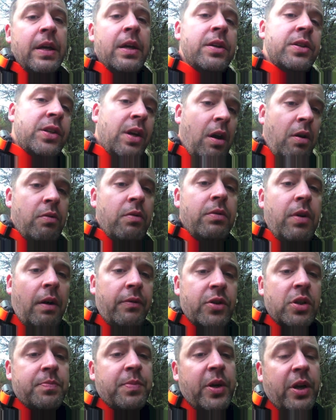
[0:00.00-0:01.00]
So I've
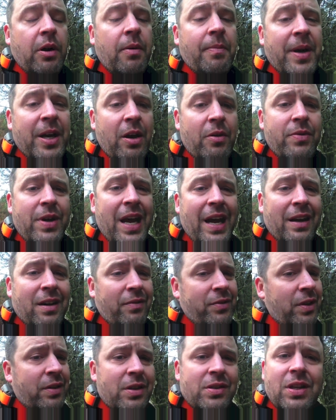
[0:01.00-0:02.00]
just put it on my own neck.
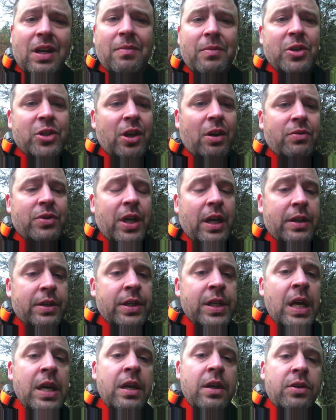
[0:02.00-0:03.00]
I've done the same with choke chains,
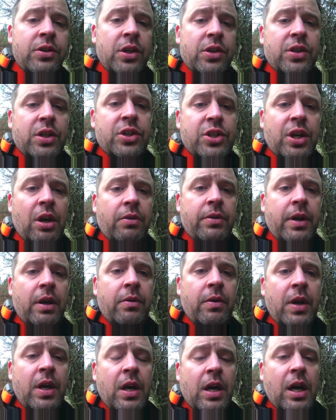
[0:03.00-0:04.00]
just to show you
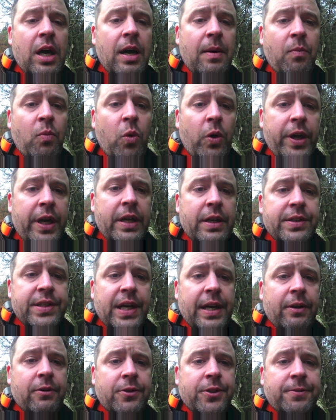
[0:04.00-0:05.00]
what it
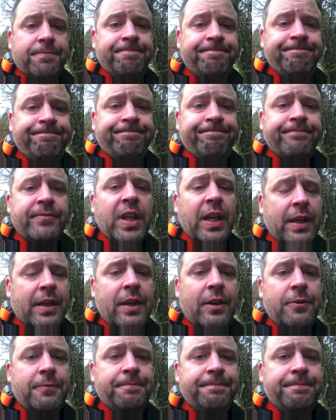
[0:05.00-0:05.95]
entails. Thank you.